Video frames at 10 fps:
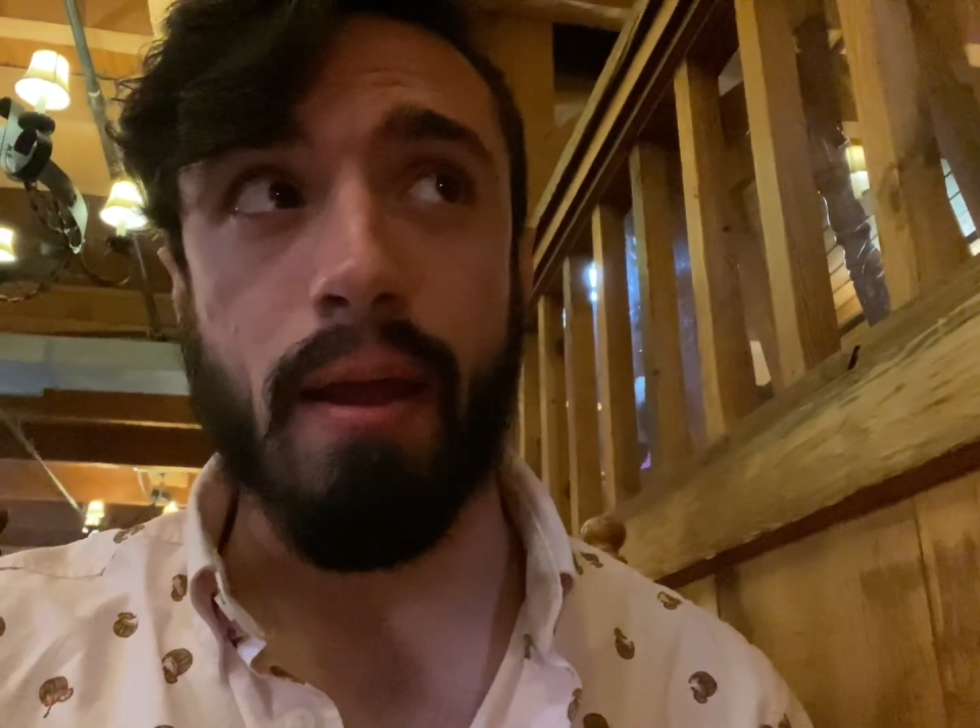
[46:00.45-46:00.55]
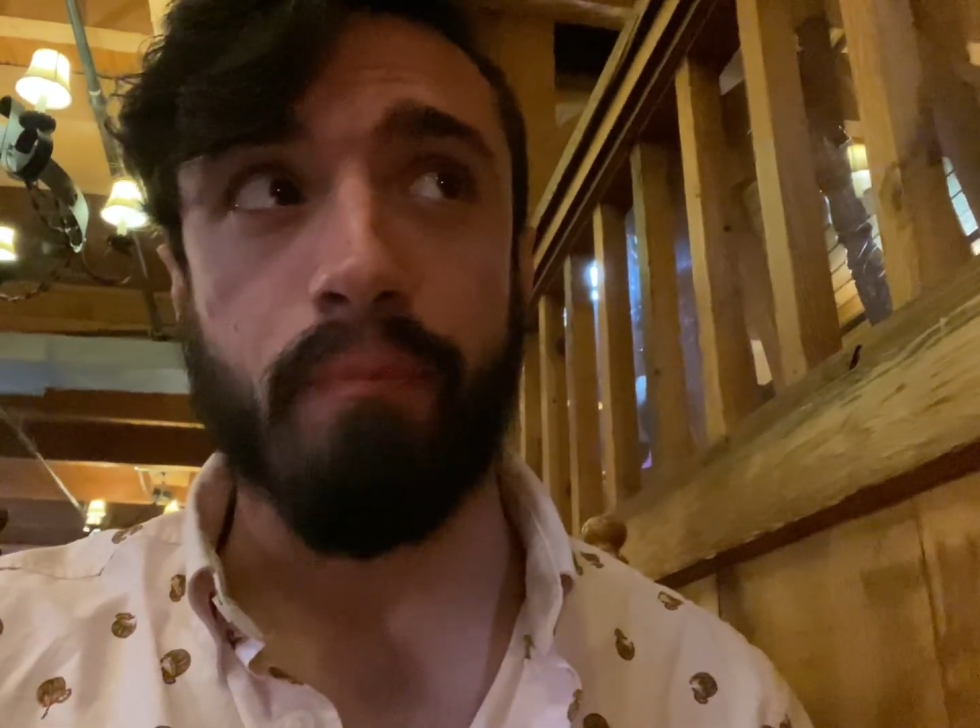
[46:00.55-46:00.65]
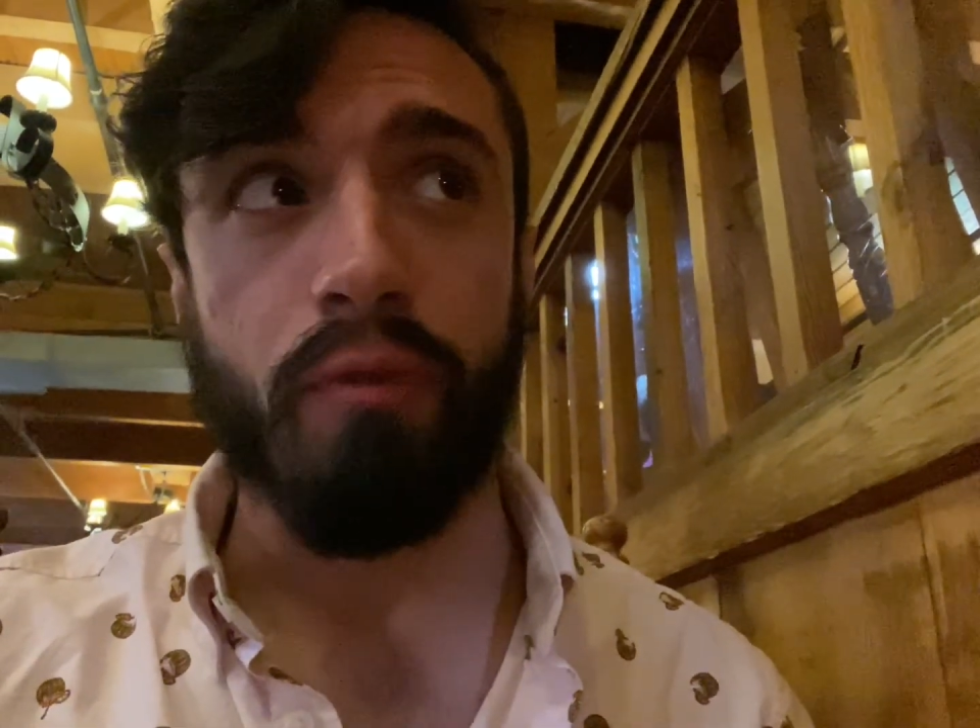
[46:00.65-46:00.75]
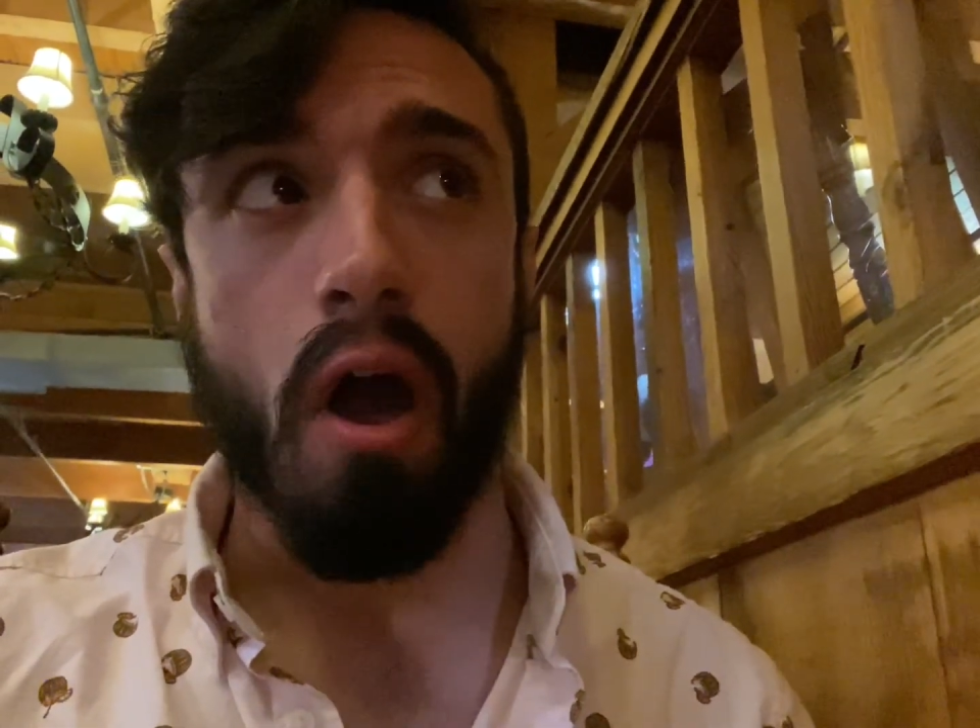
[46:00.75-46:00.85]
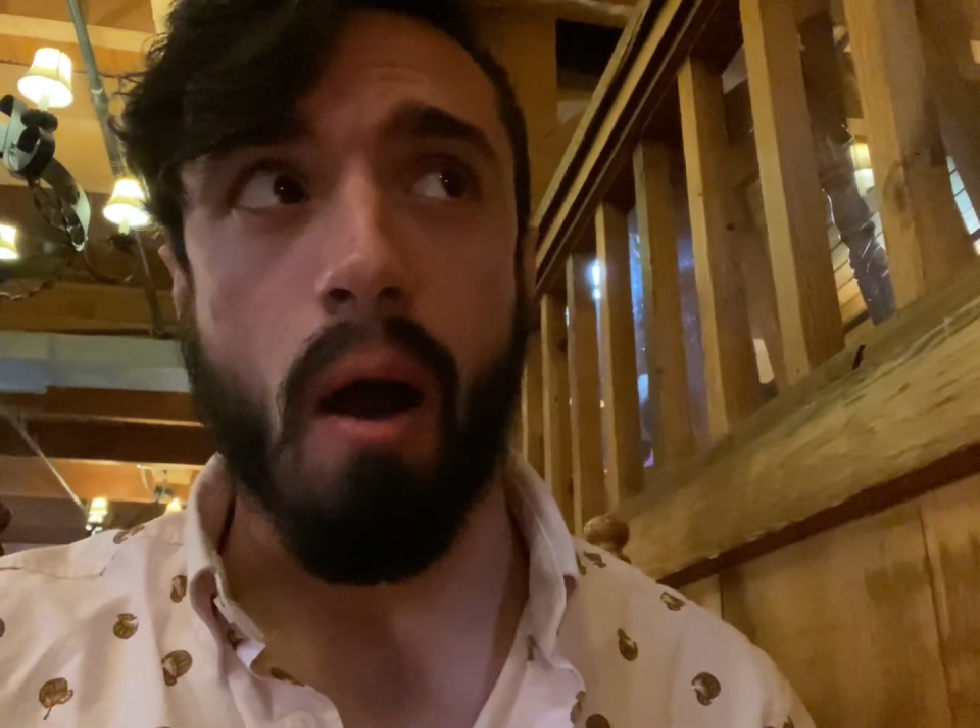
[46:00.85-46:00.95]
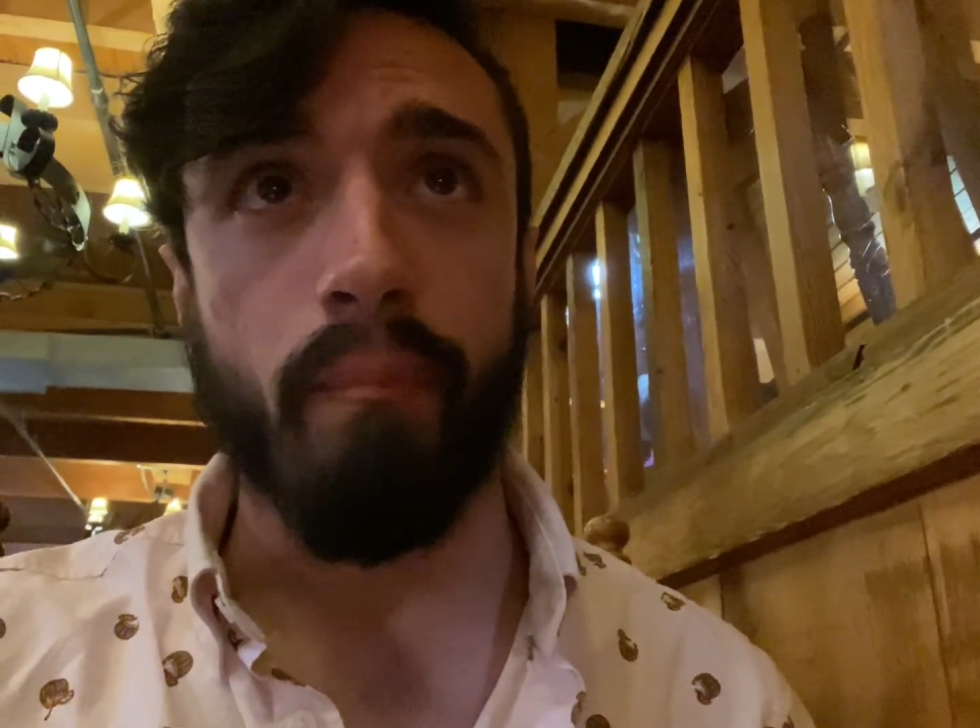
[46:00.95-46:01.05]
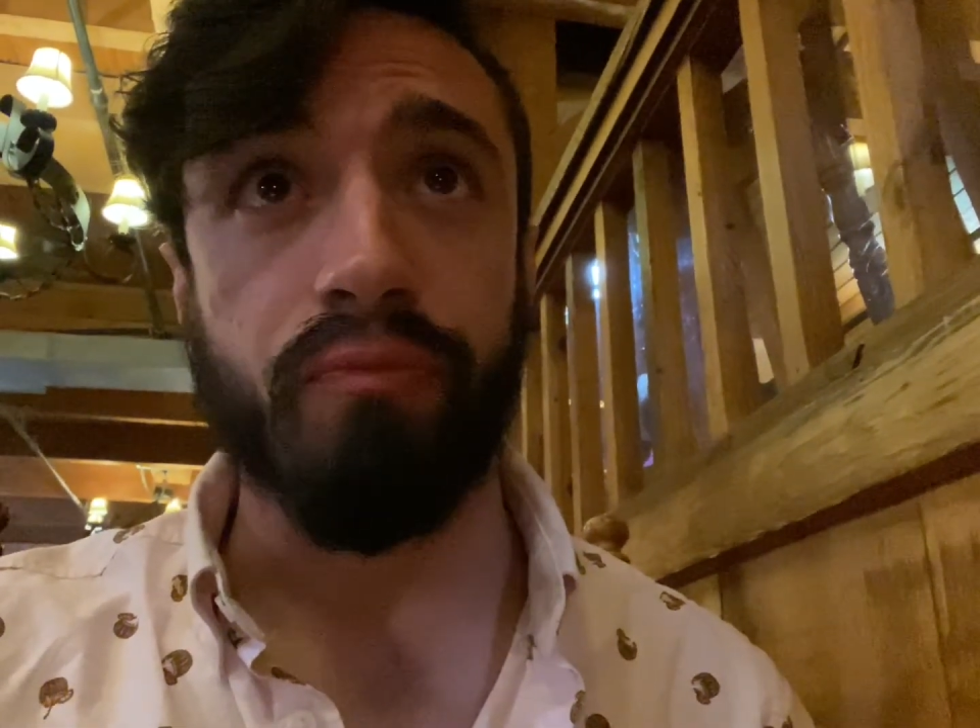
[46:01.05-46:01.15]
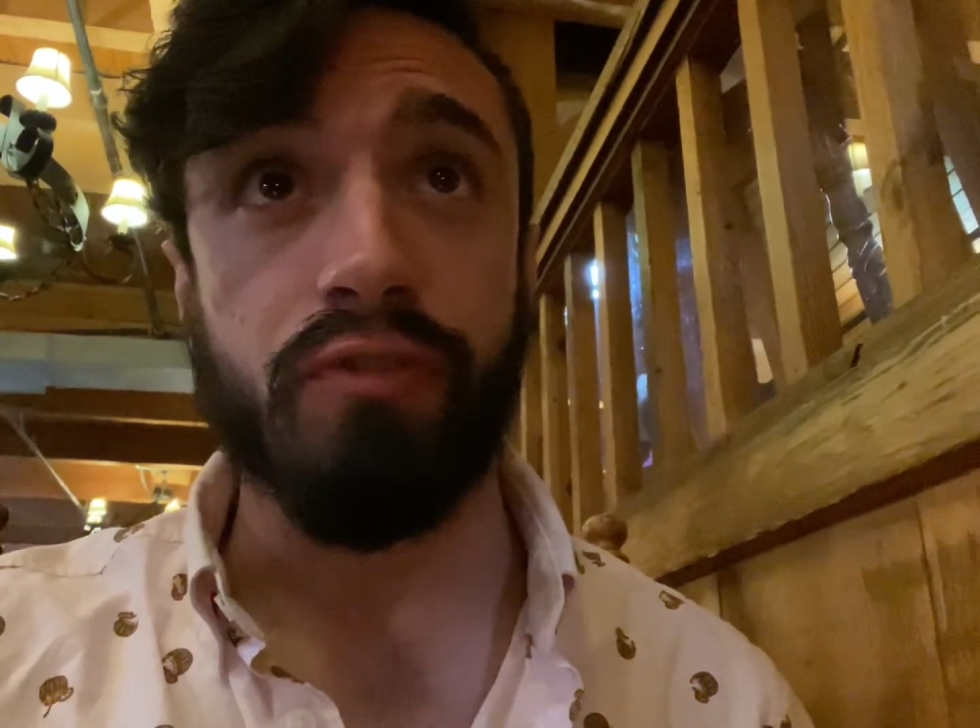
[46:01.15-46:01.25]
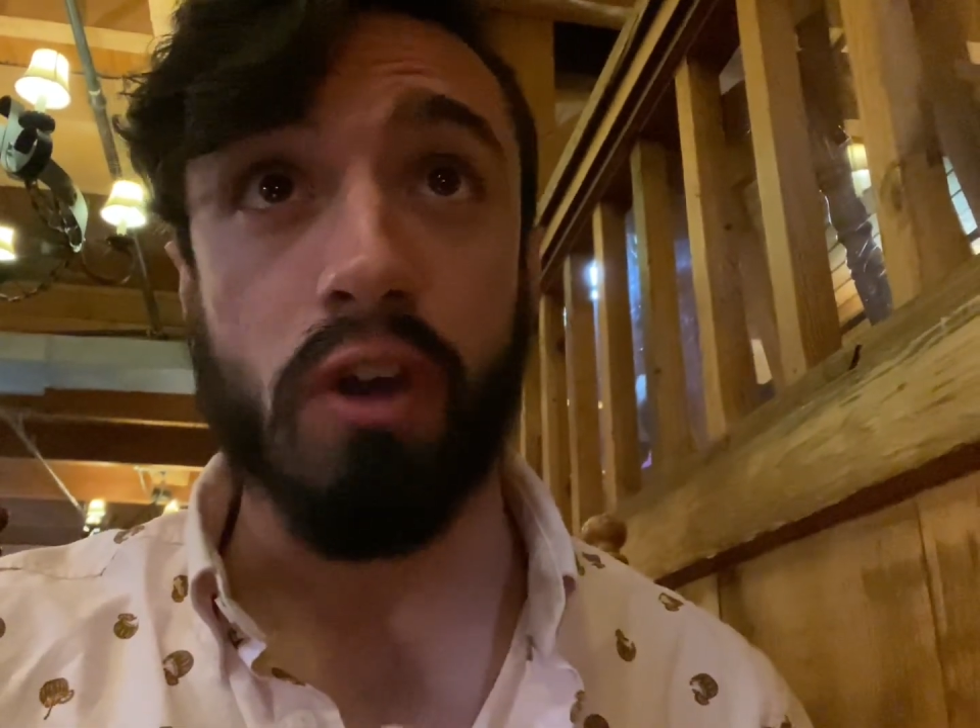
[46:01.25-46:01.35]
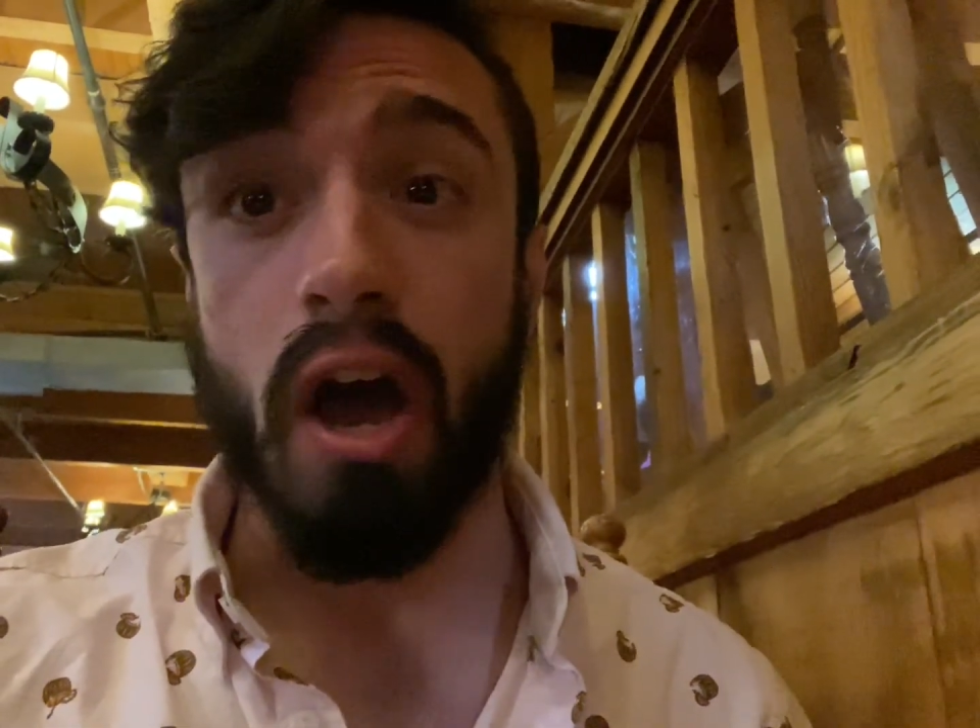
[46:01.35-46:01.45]

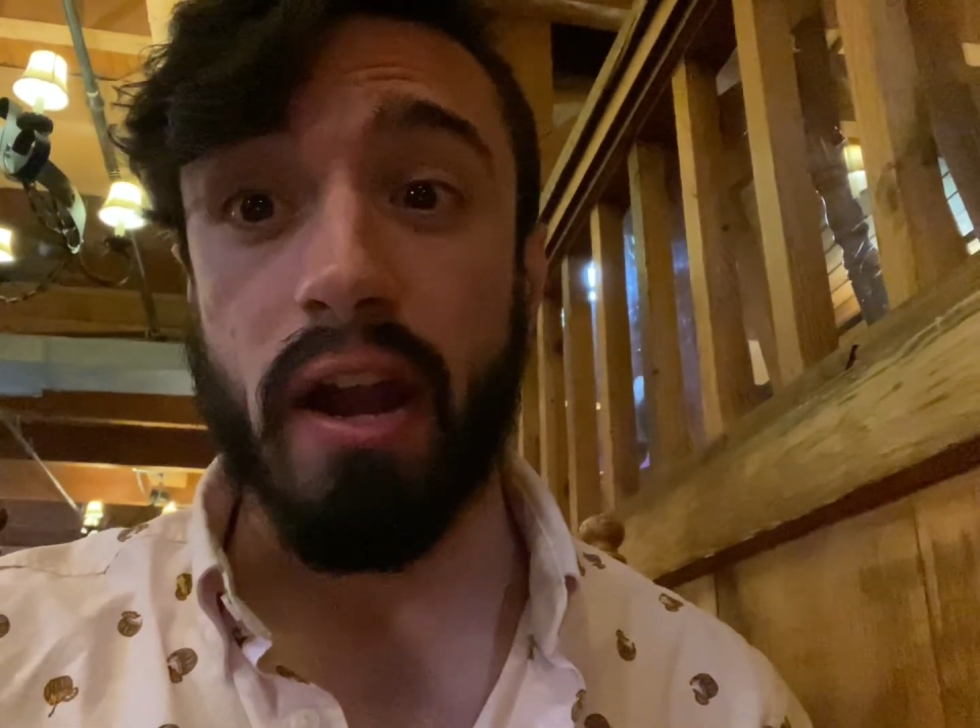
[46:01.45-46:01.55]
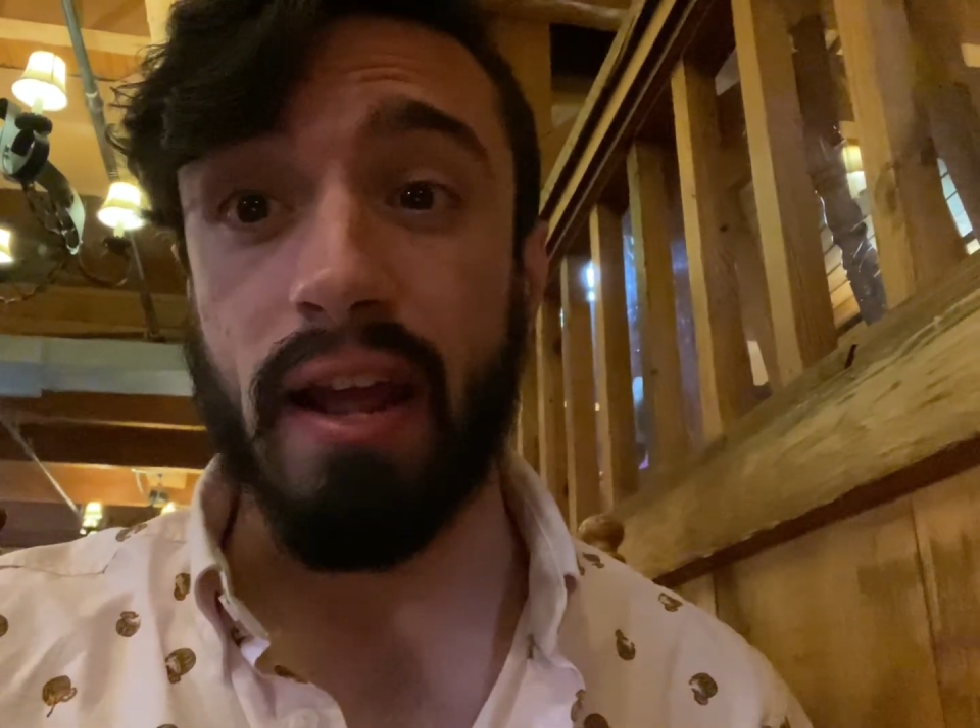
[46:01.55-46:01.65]
um, done.